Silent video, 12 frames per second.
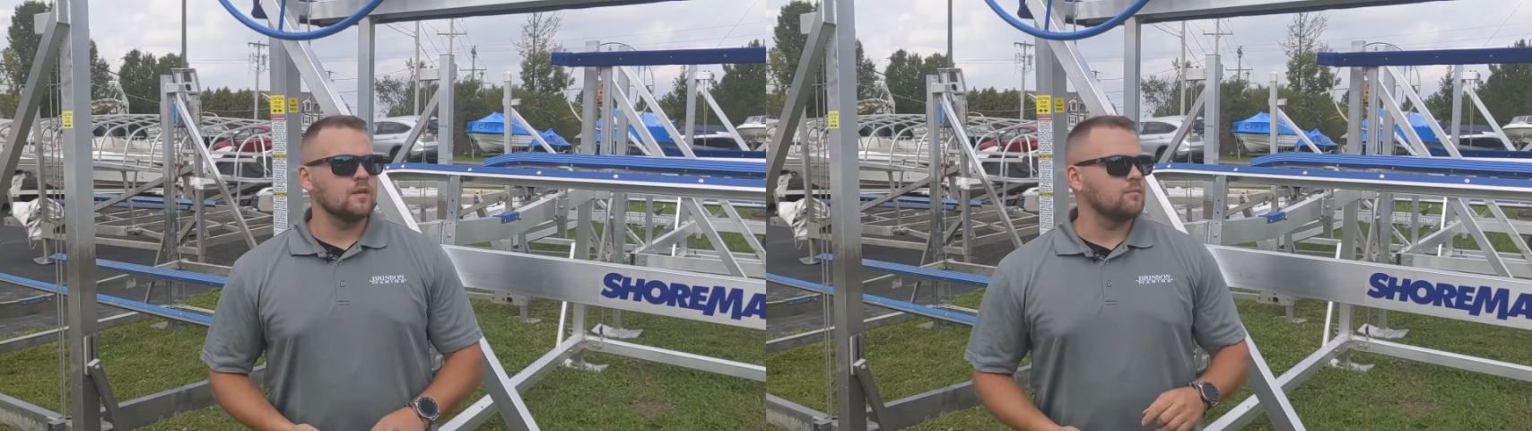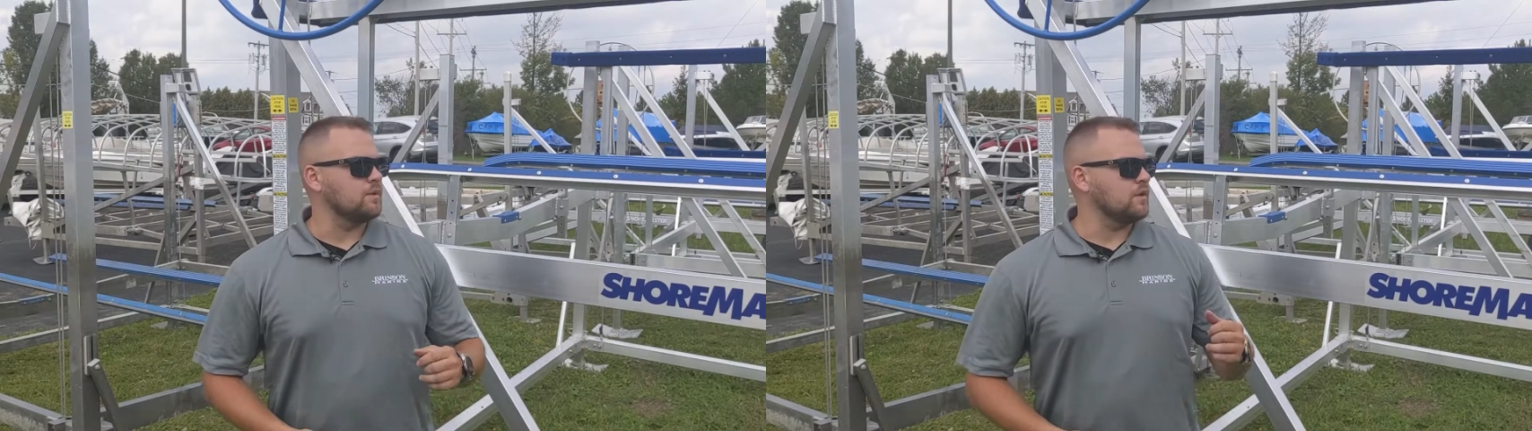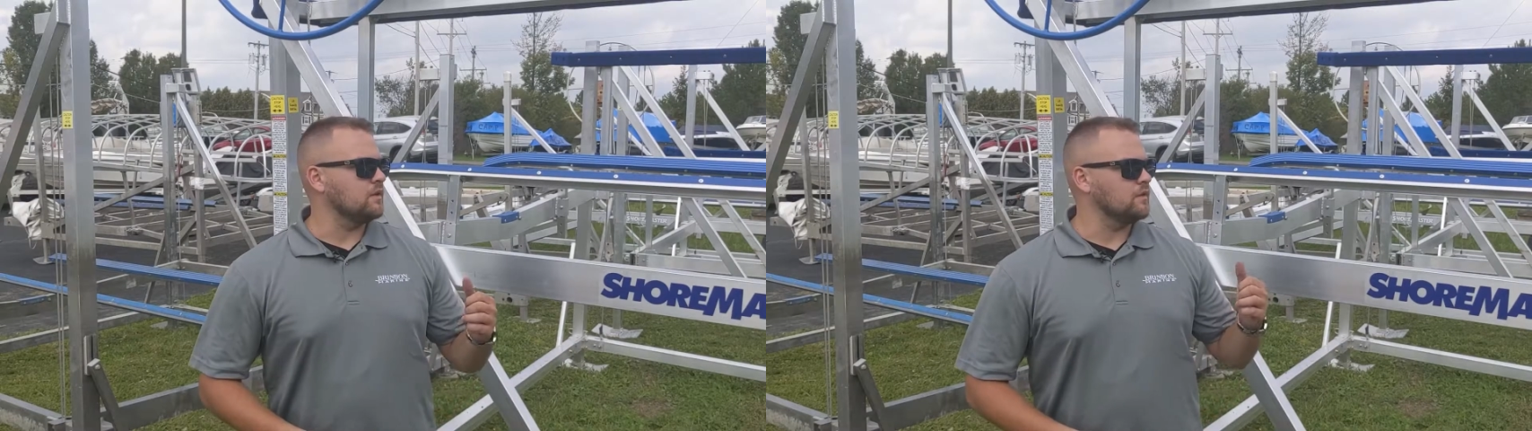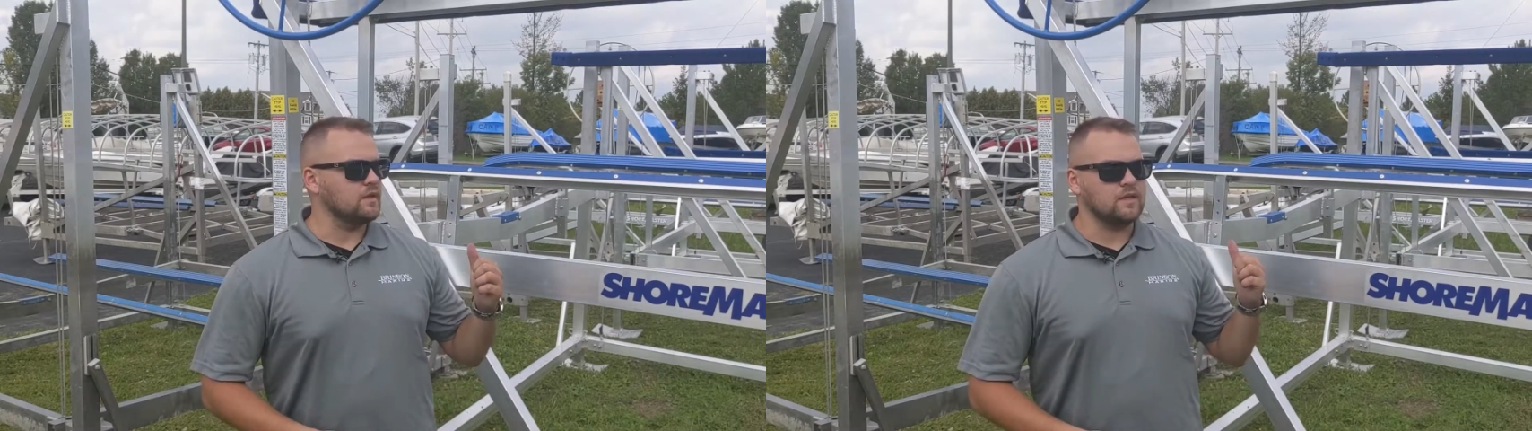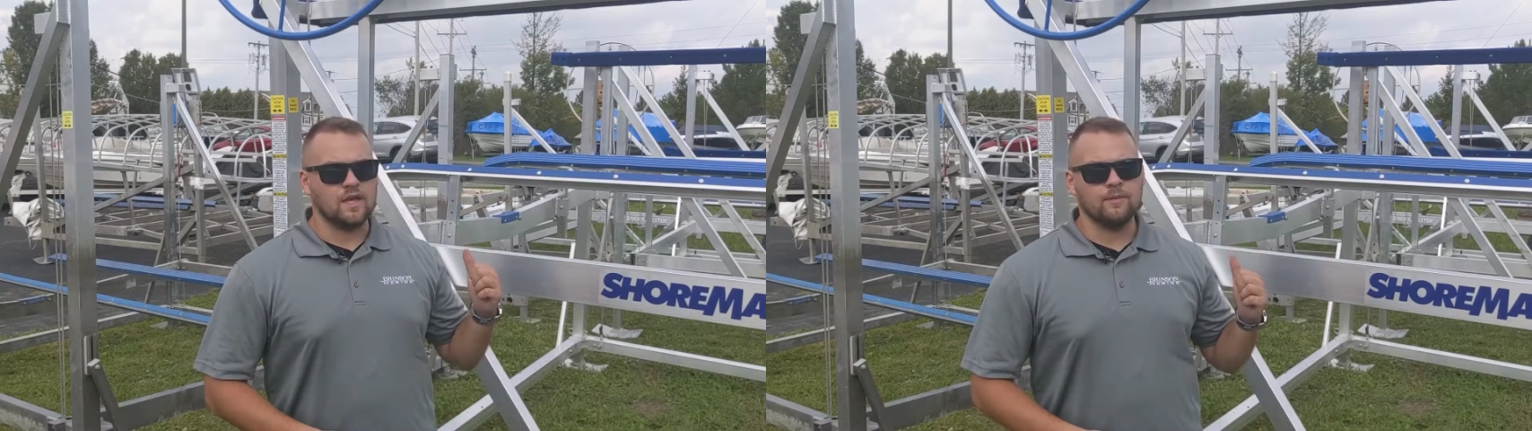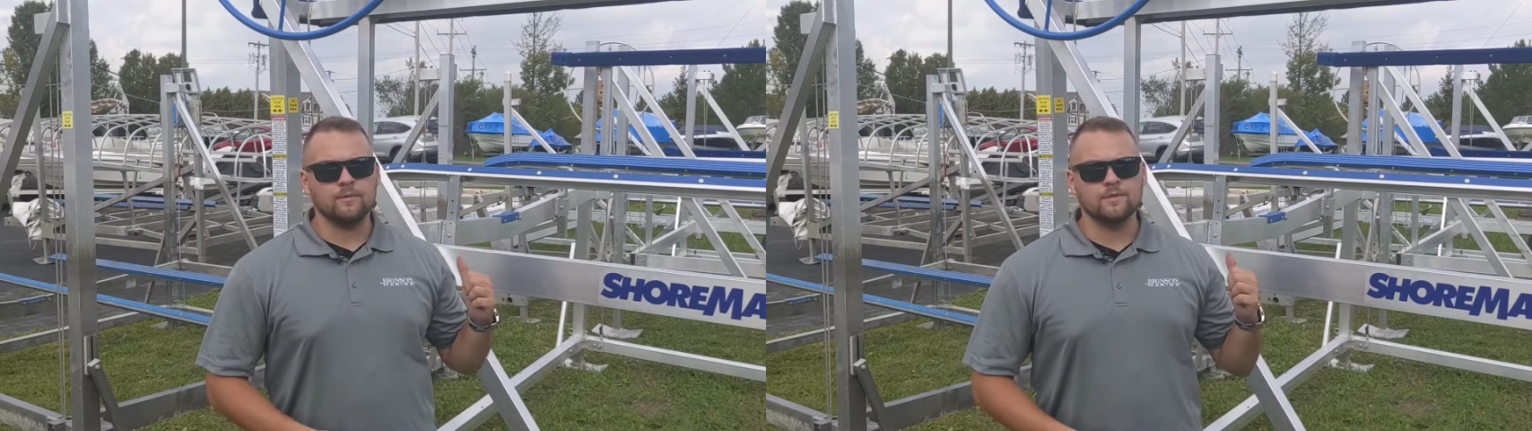being the
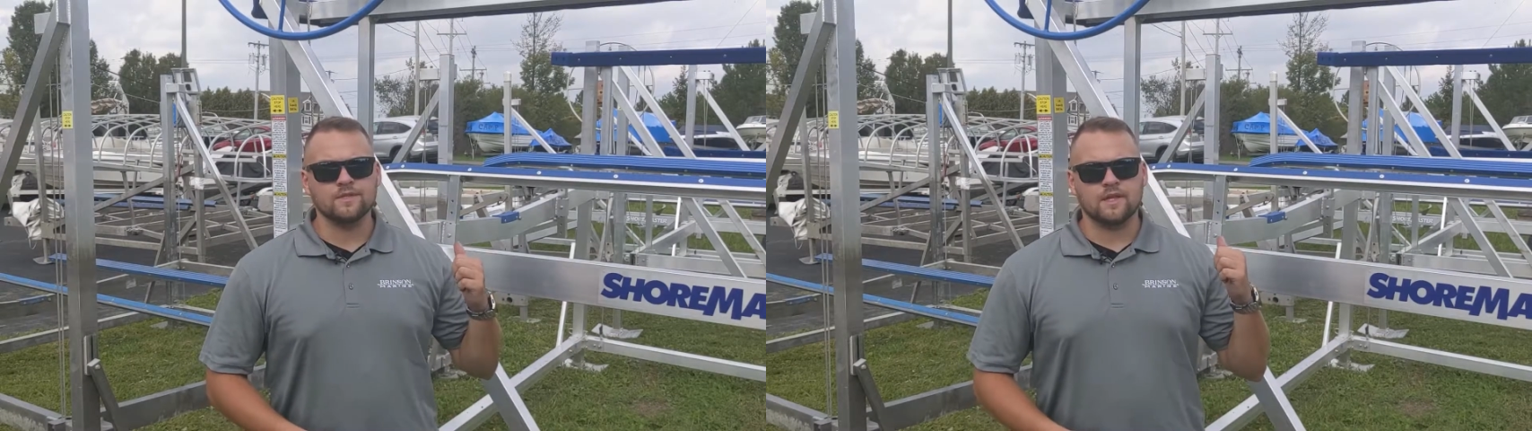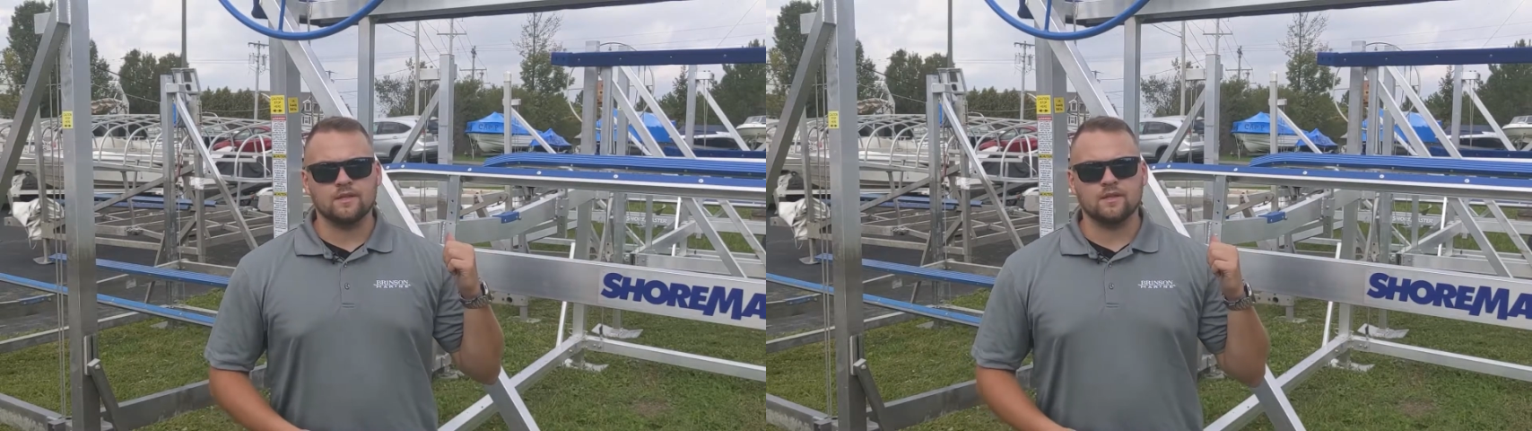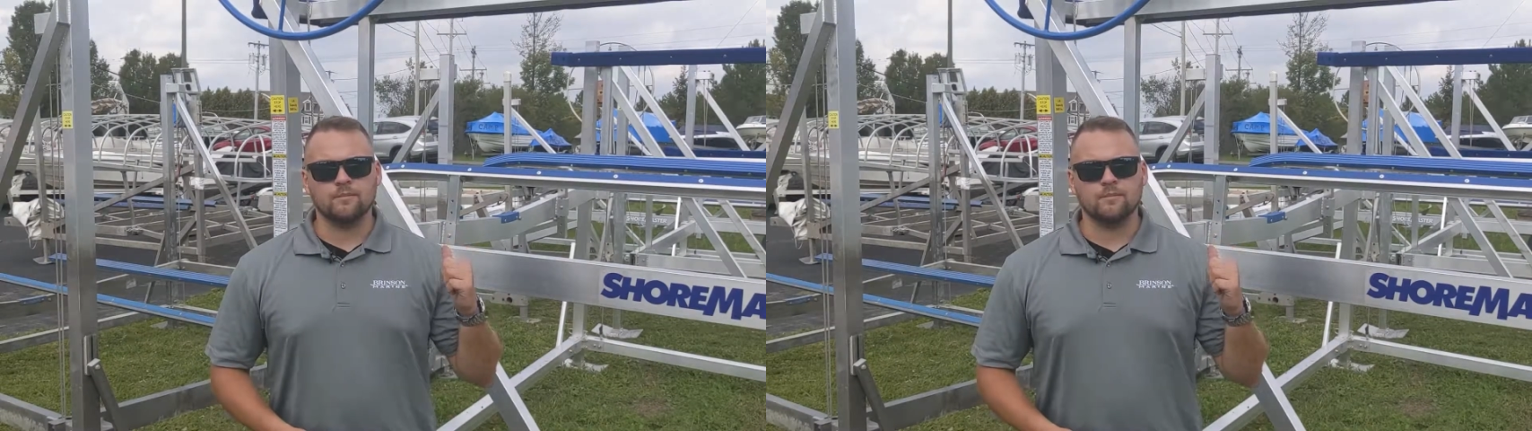cables and the